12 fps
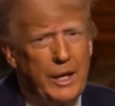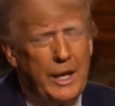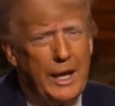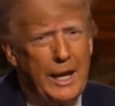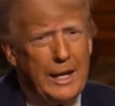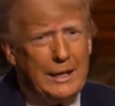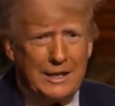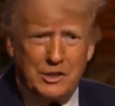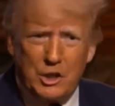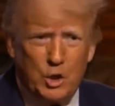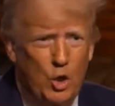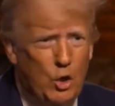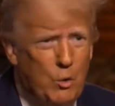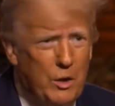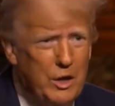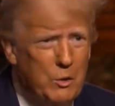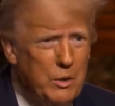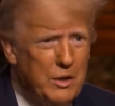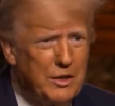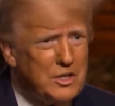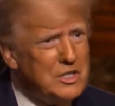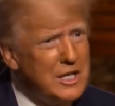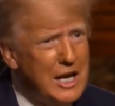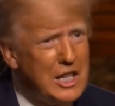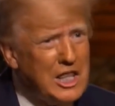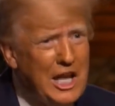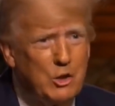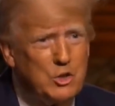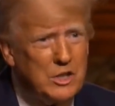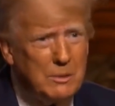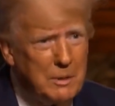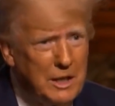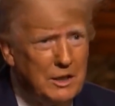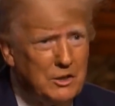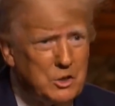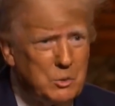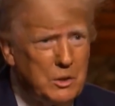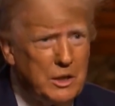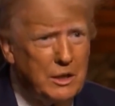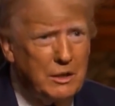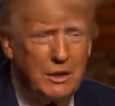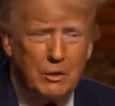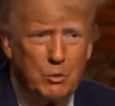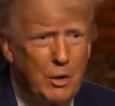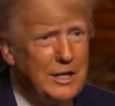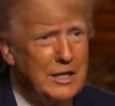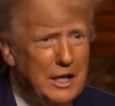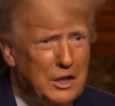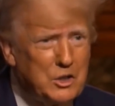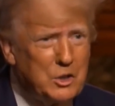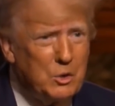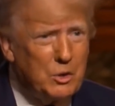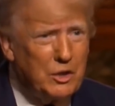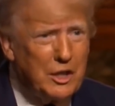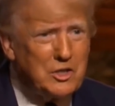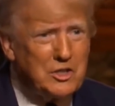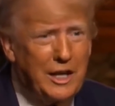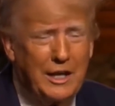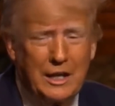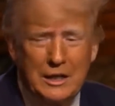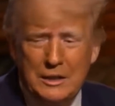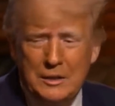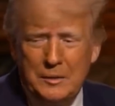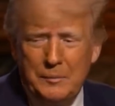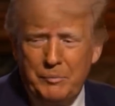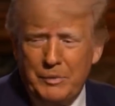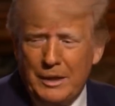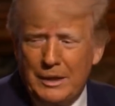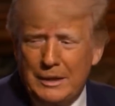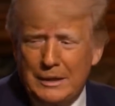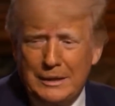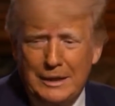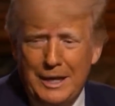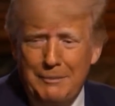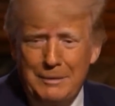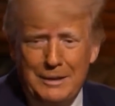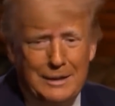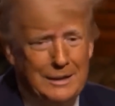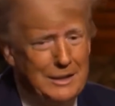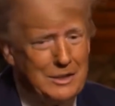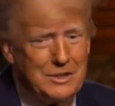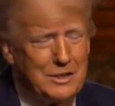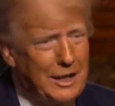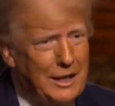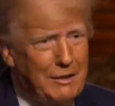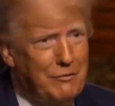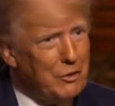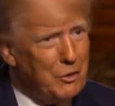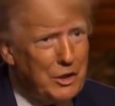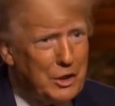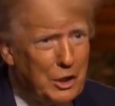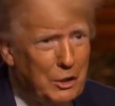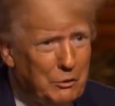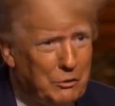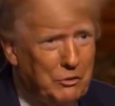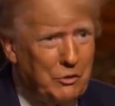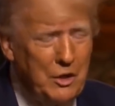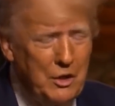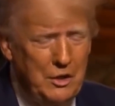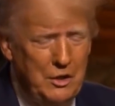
And that's a long way away. That's 9,000 miles away. They're right next to it. That's like, it's like very close.